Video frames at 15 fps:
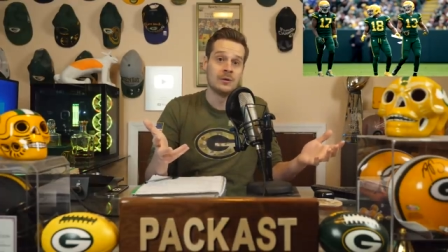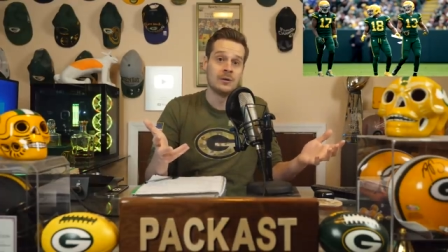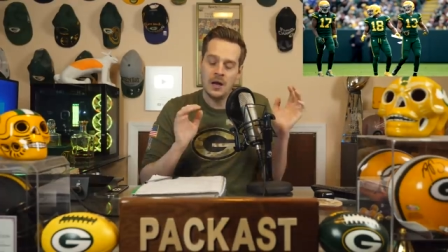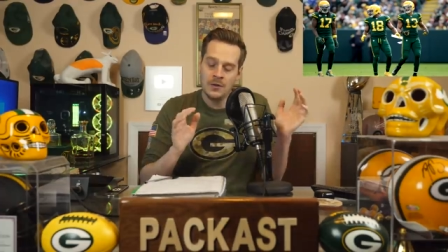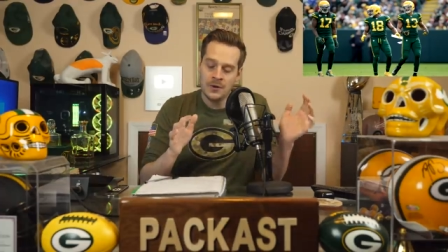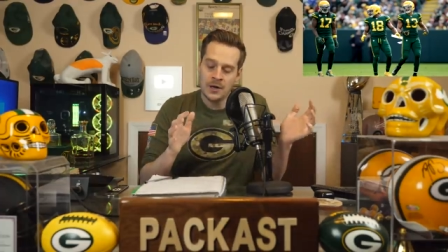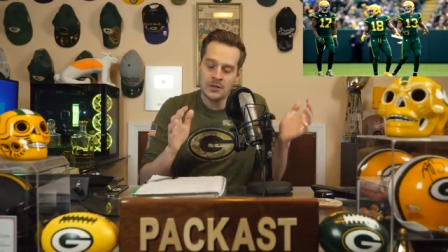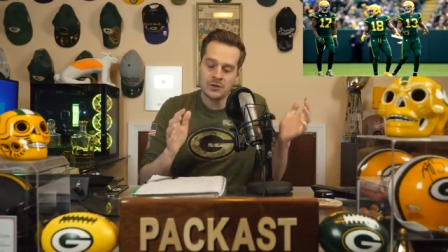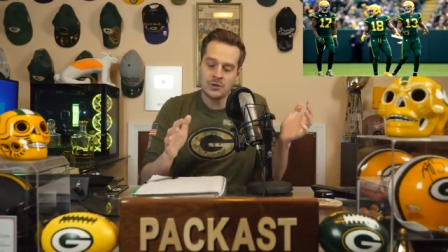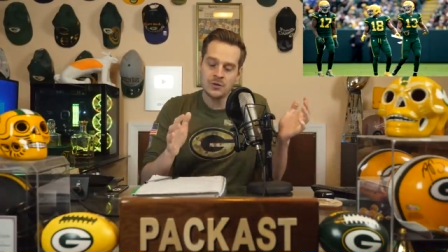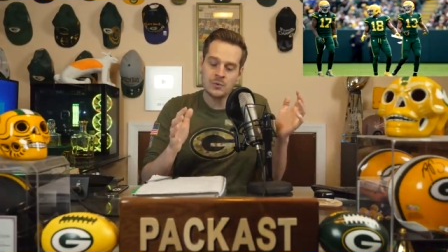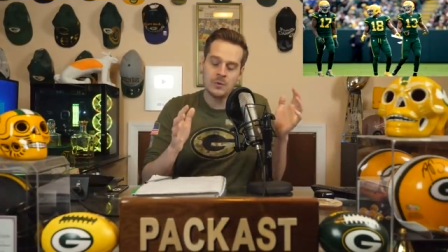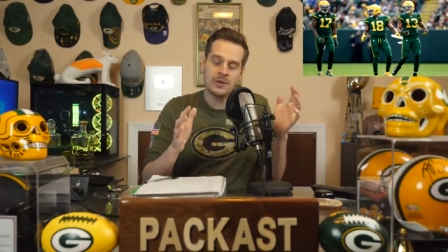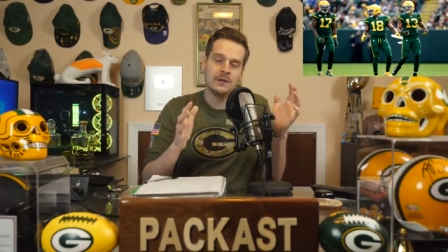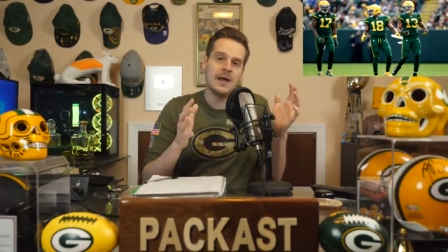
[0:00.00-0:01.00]
And the other
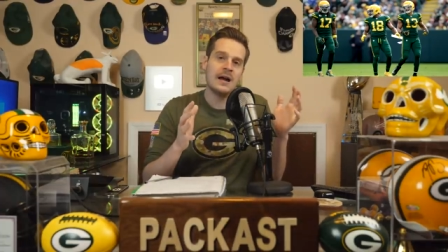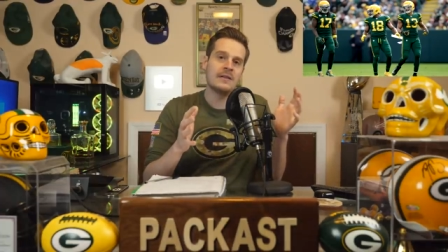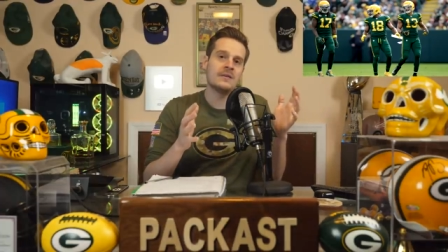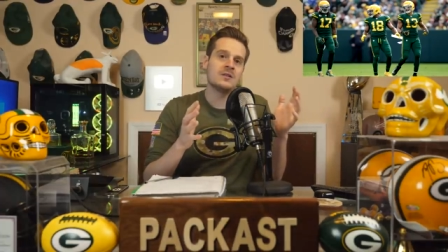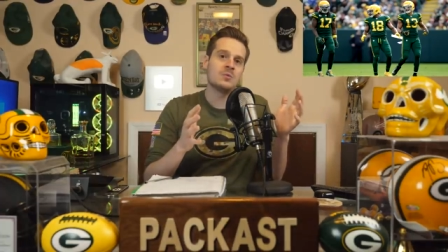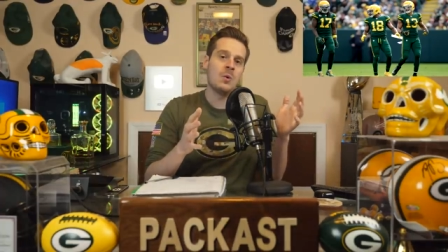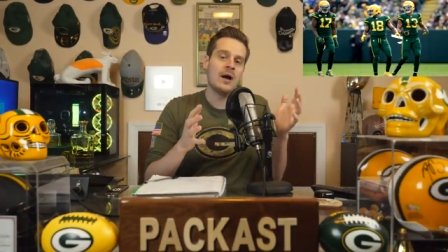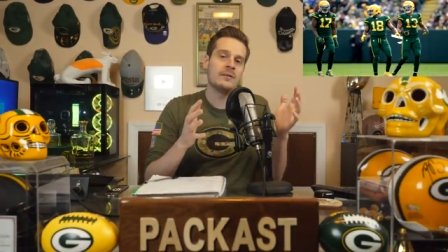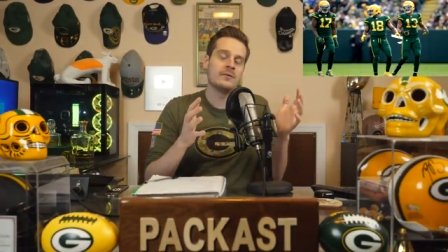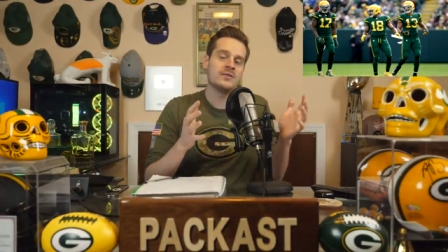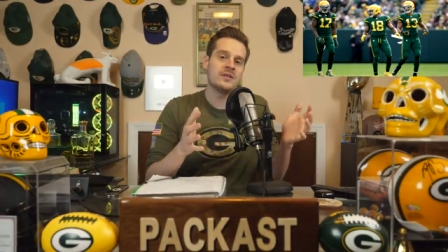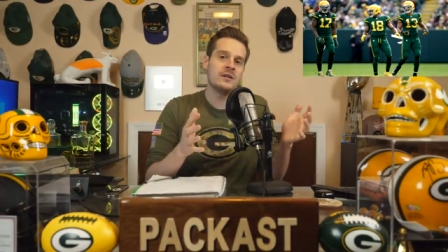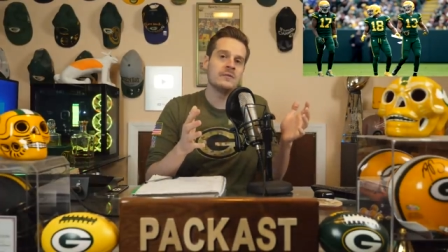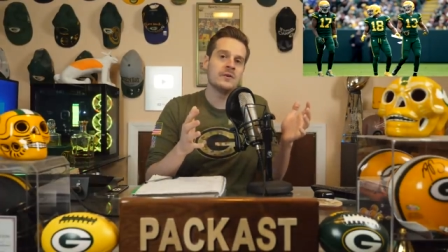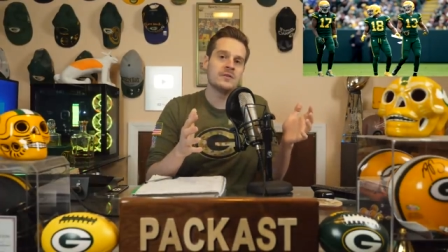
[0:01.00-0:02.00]
issues with a lot of these wide
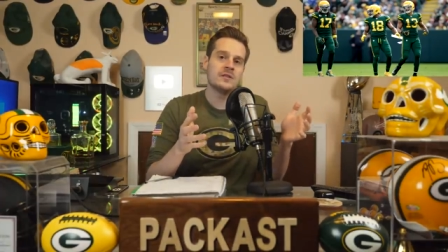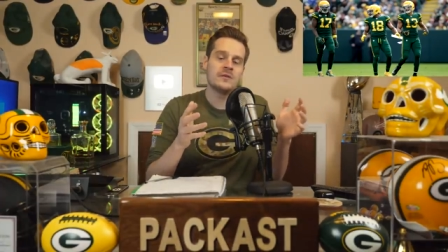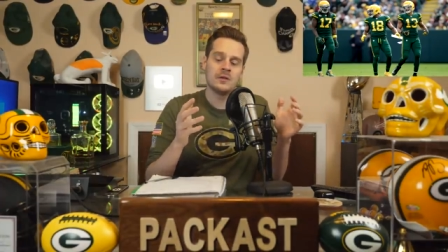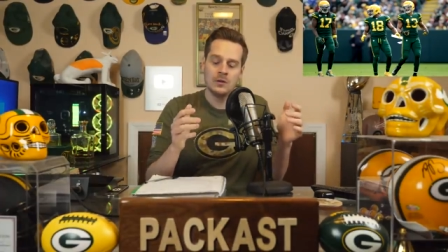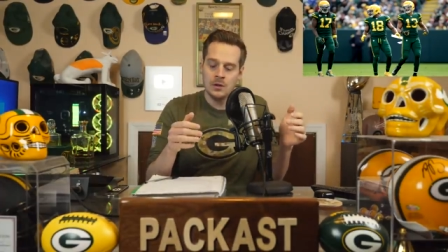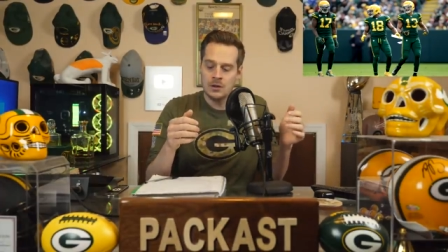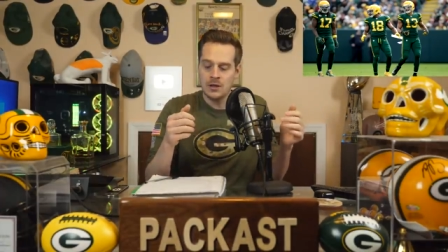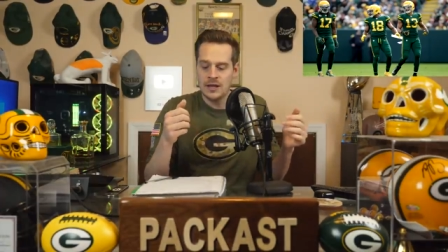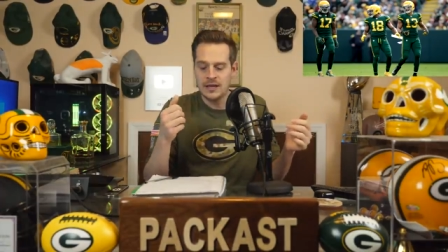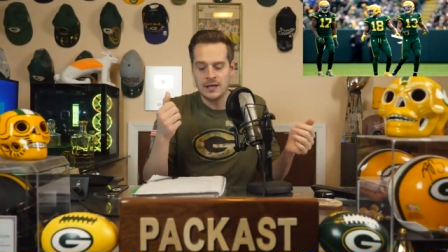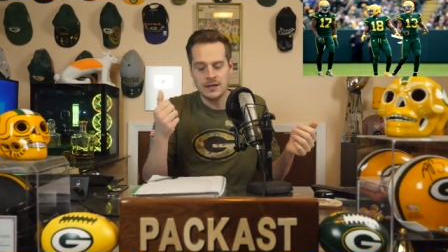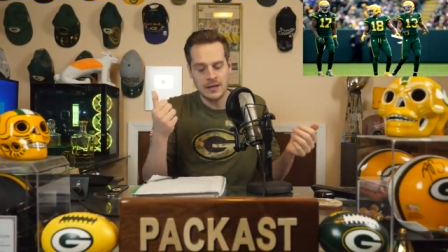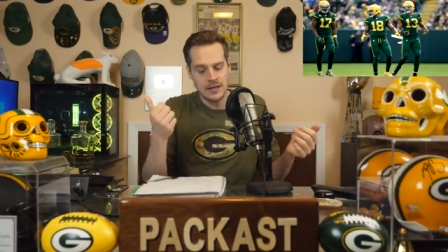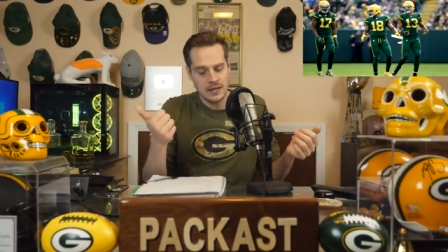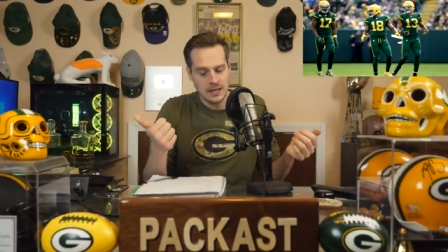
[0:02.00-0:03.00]
receivers is you look
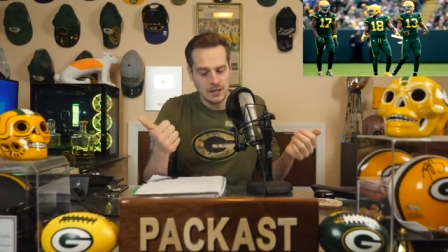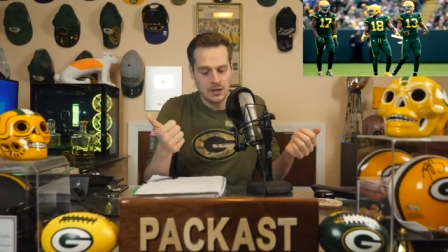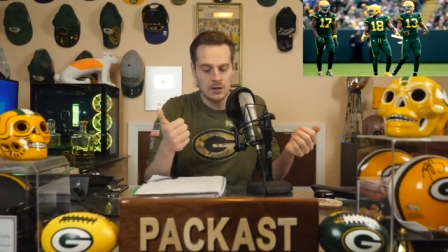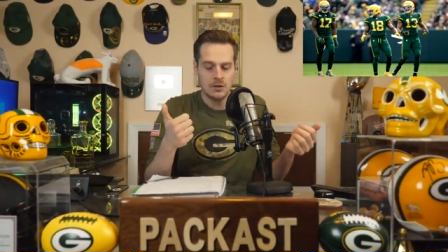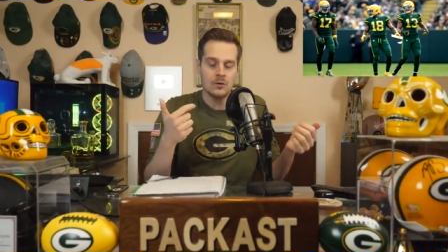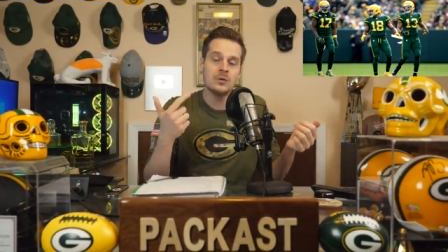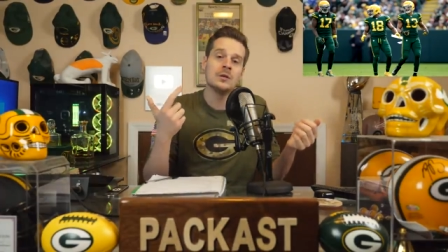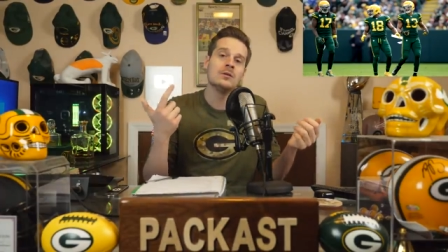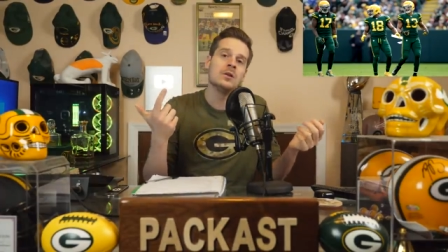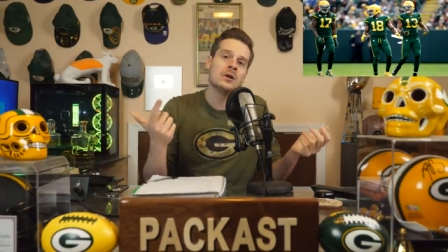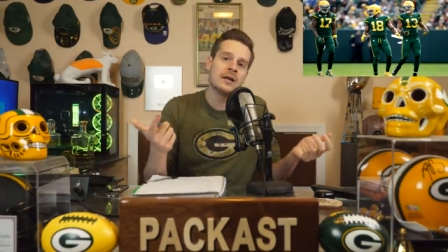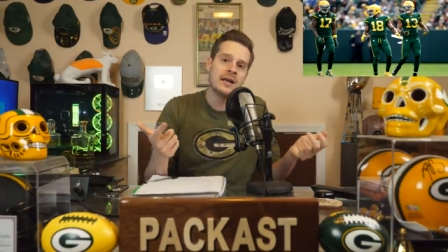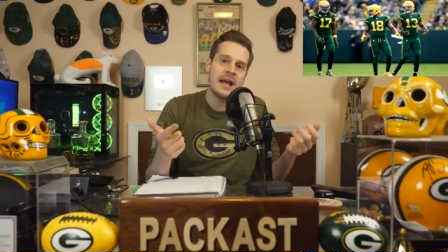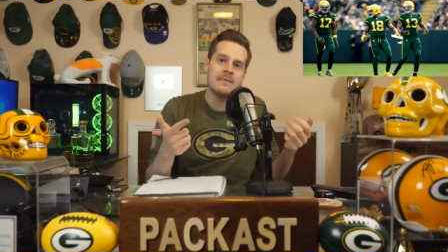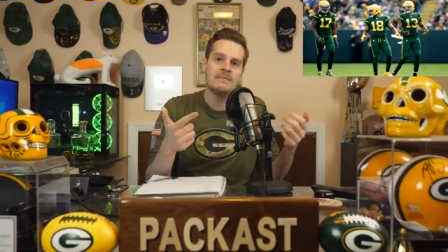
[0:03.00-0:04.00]
like an E Q, you
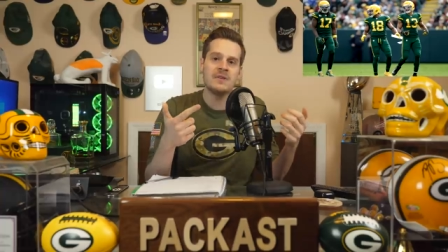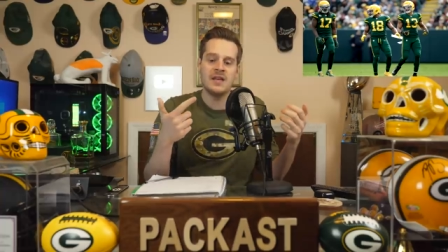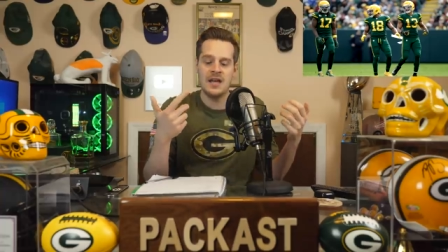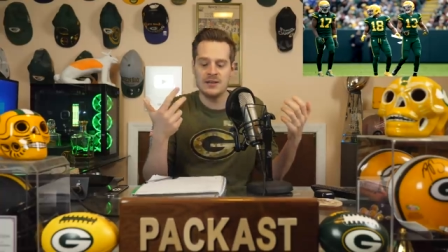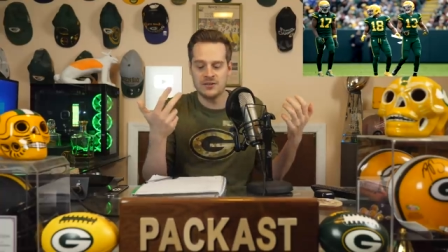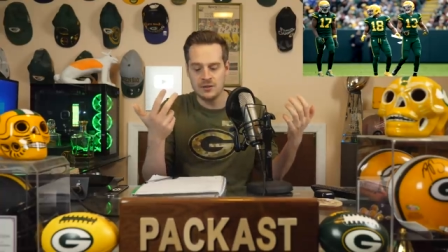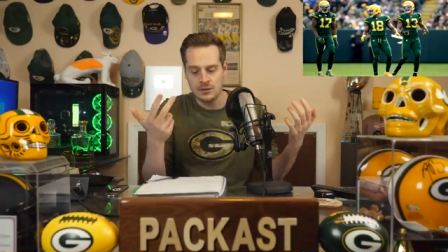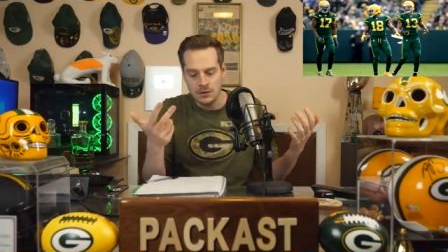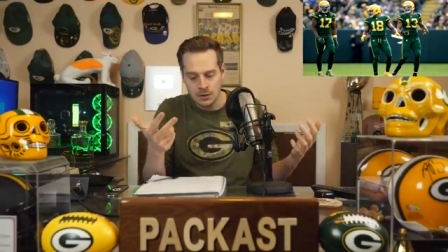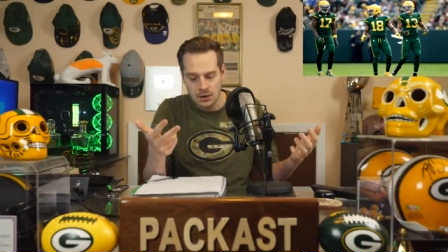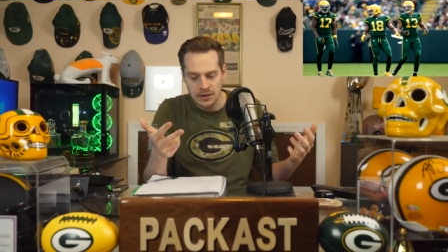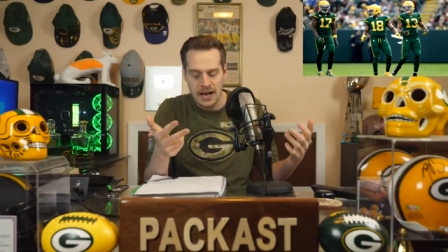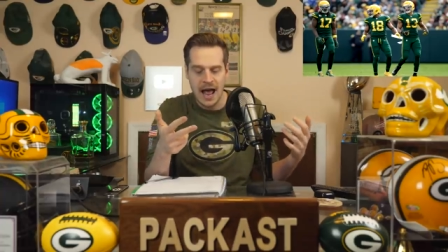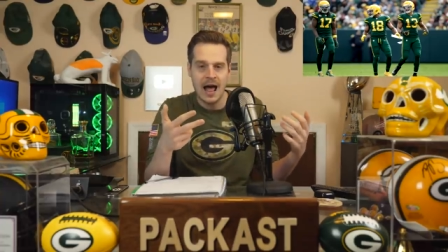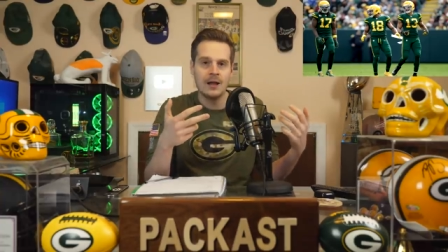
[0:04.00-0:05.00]
look at M V S, you
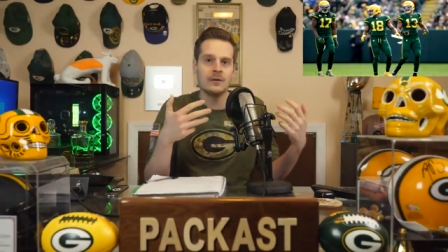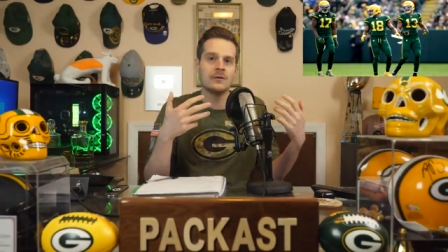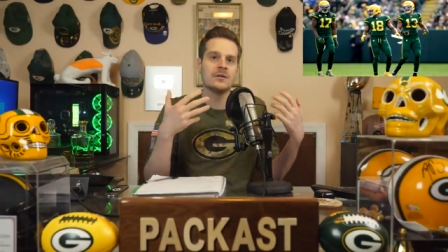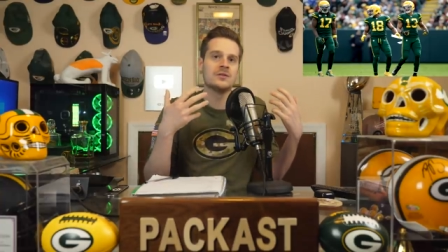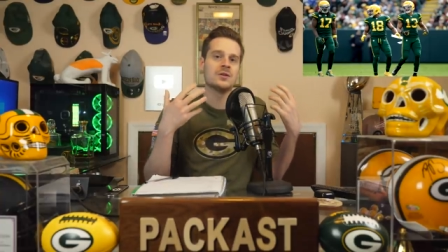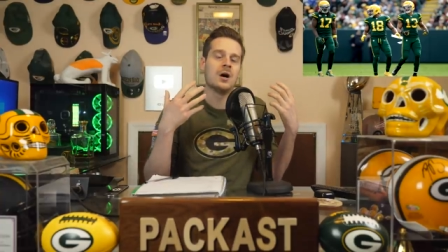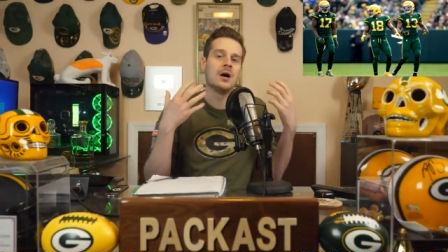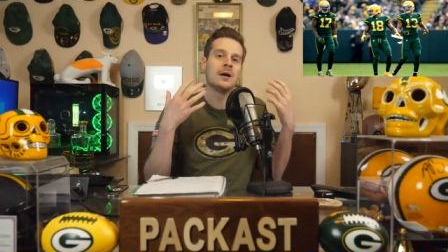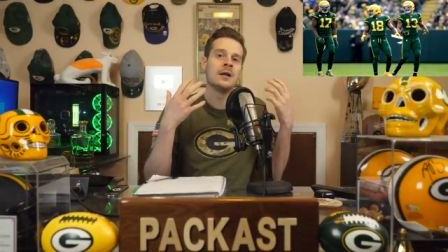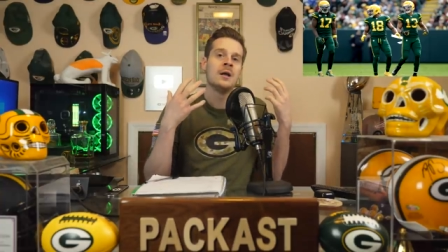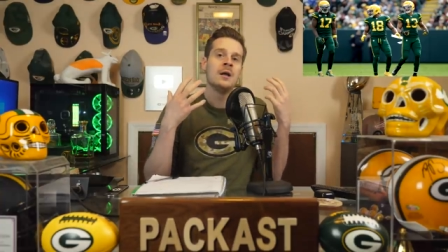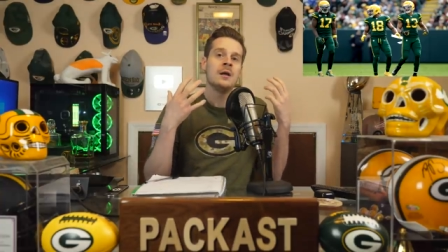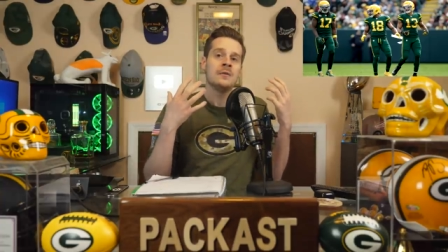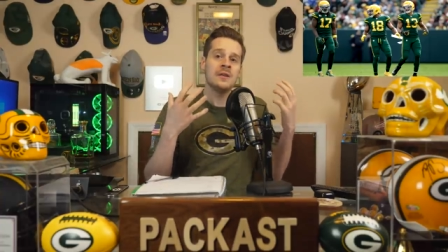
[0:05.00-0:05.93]
look at Alan Lazard.